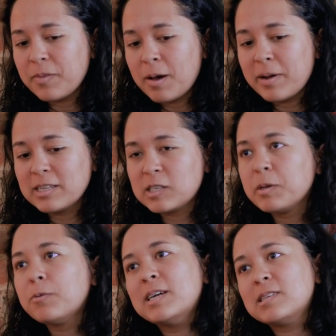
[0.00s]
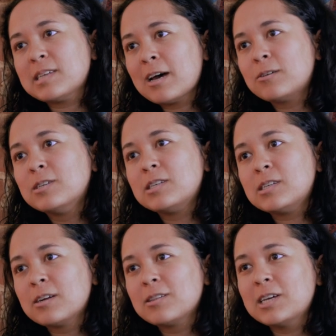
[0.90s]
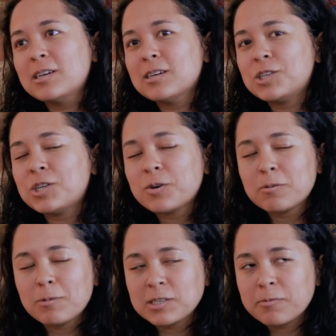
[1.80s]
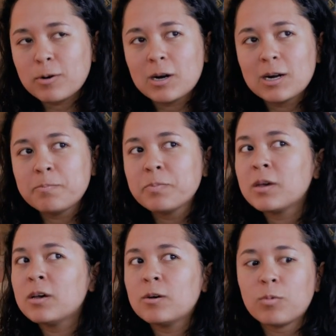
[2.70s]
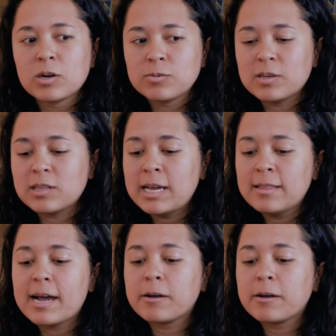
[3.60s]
up at Spillway Sound near the Ashokan Reservoir worked with Eli